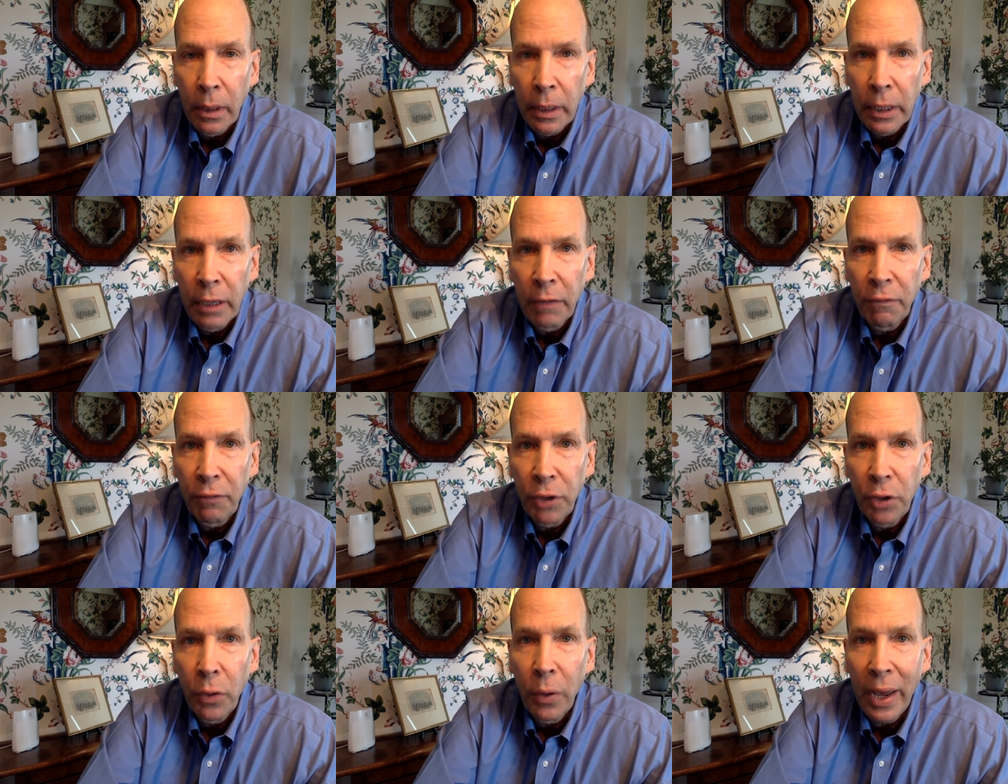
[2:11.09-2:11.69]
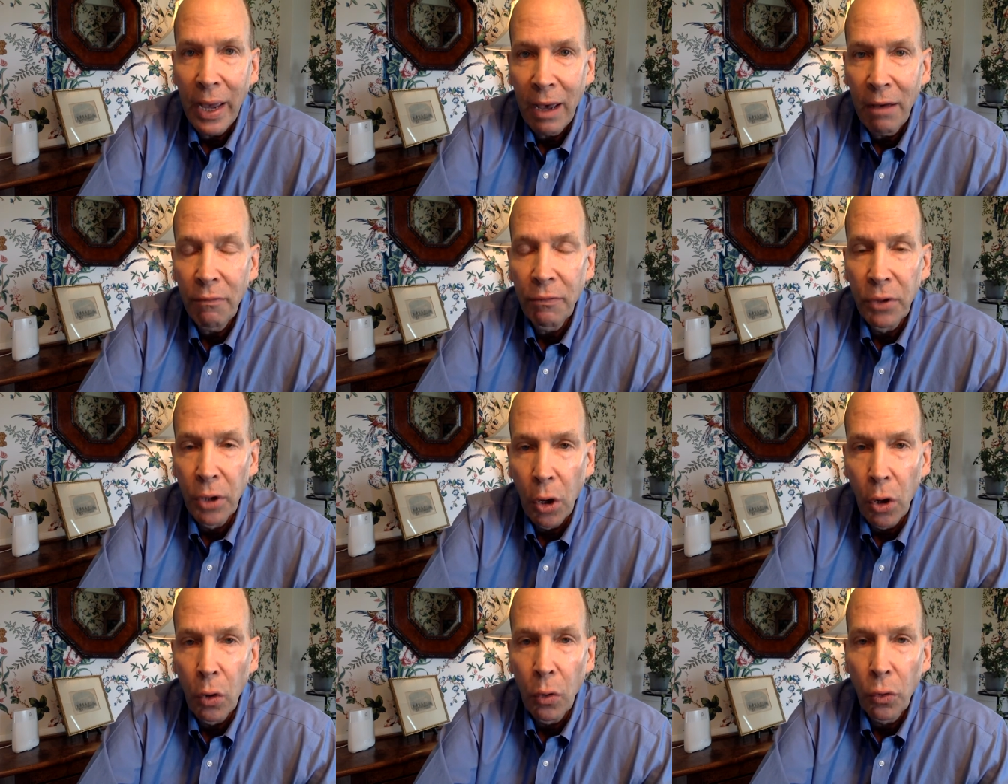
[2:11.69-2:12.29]
If you have
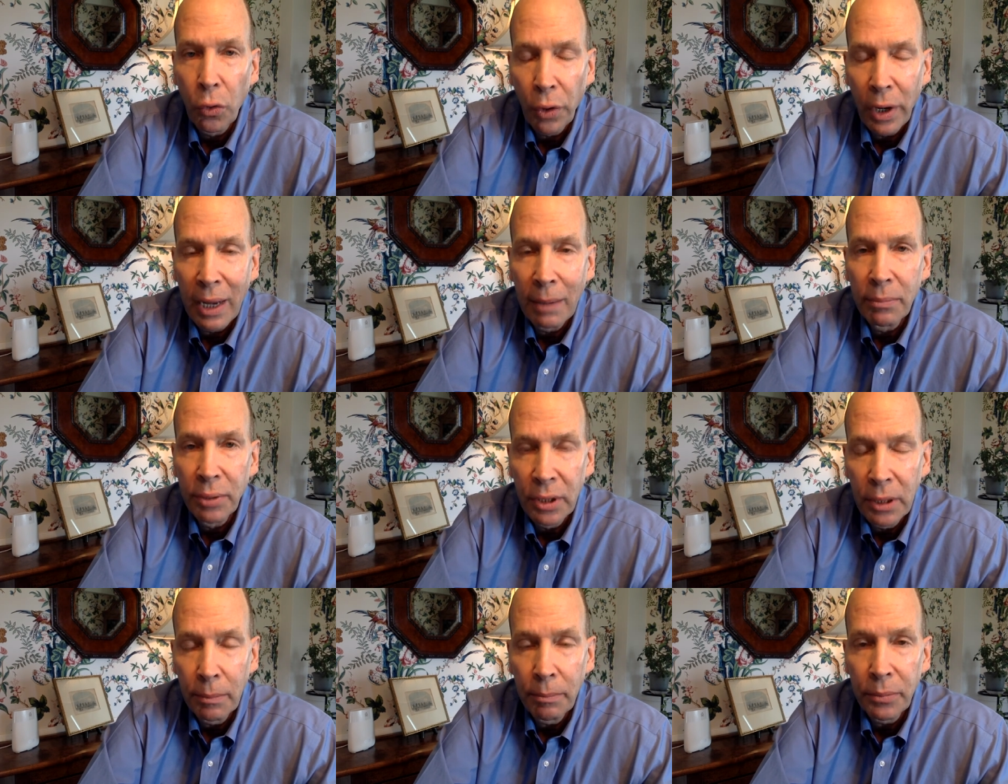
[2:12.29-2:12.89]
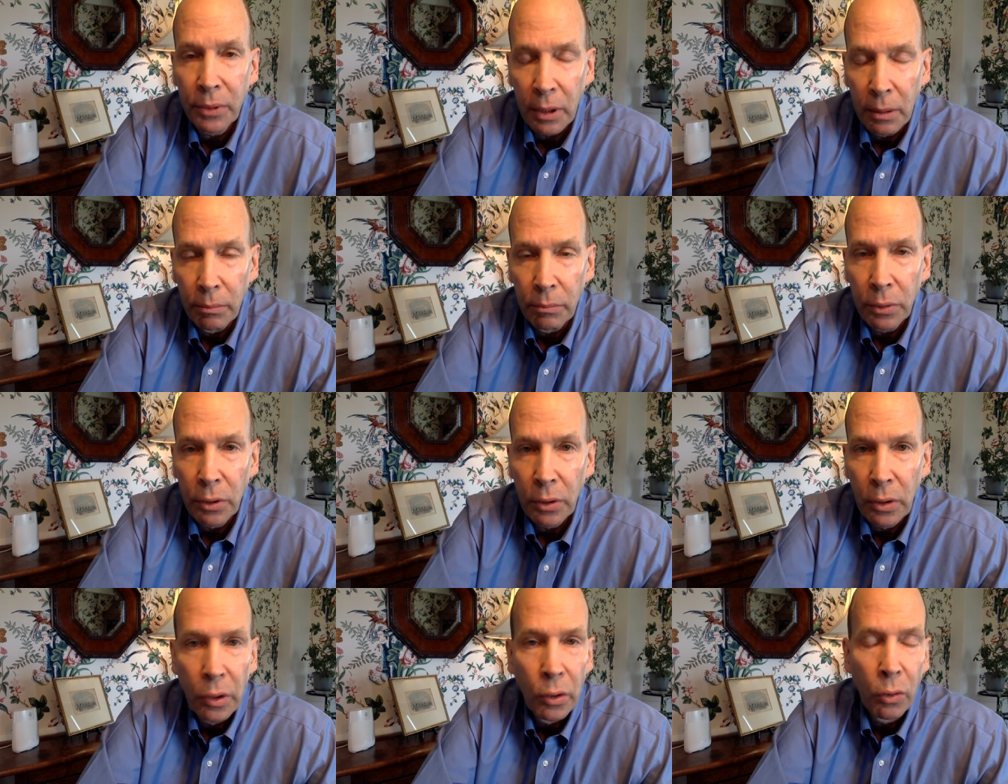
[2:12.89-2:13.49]
no CRAB
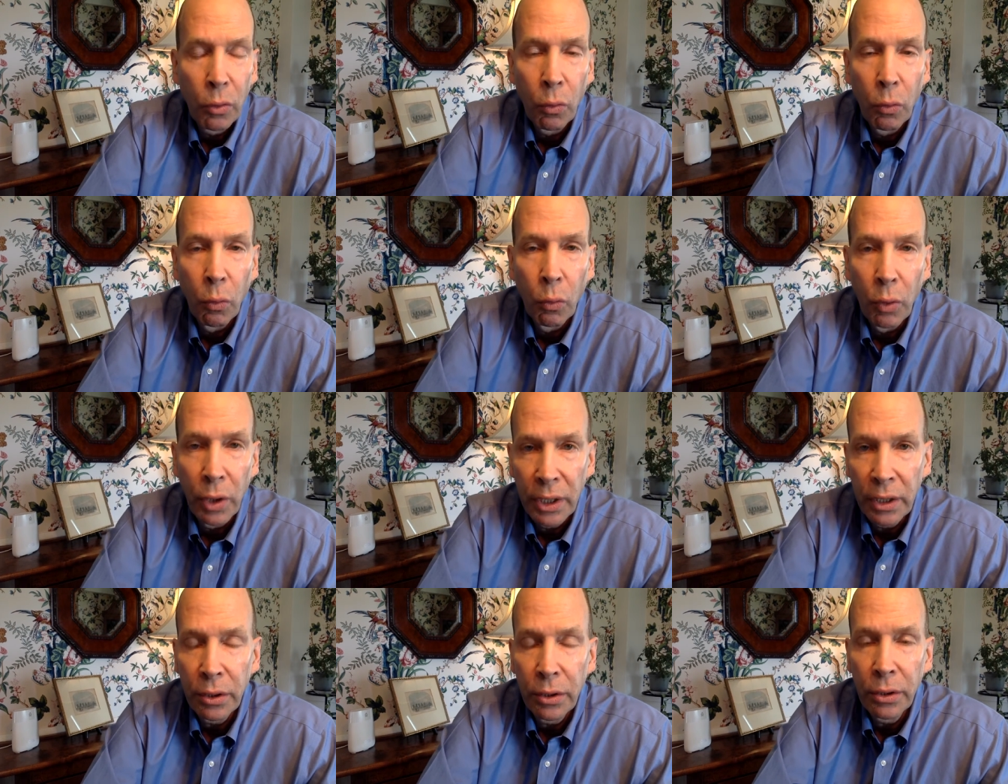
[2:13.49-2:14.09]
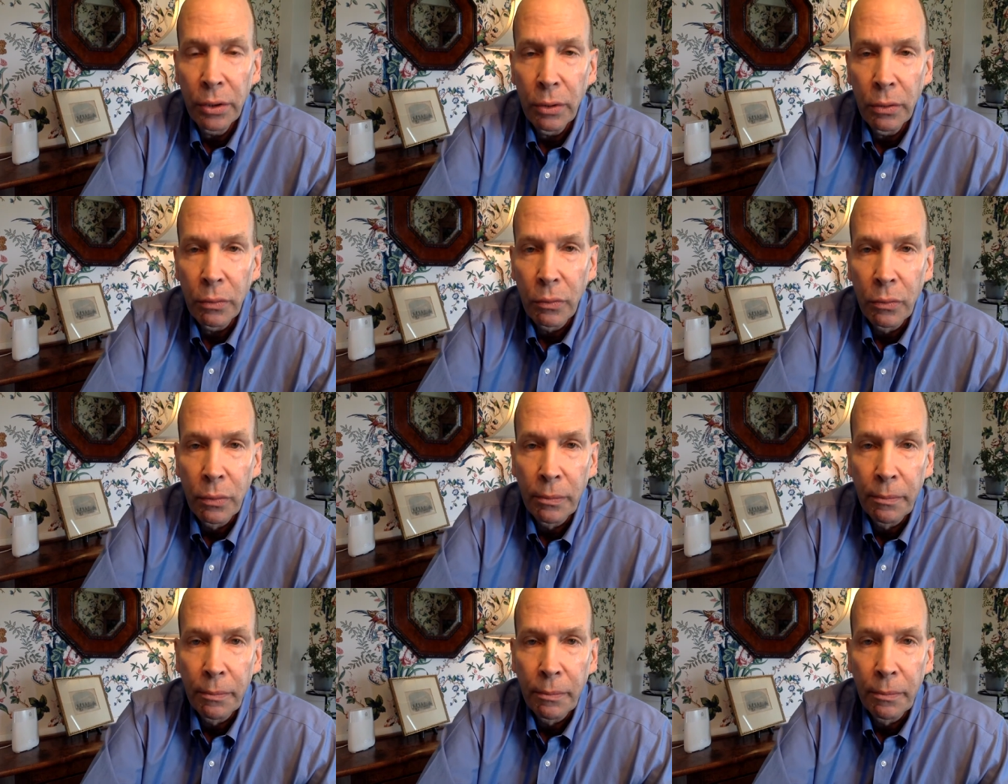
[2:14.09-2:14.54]
symptoms, what do you do?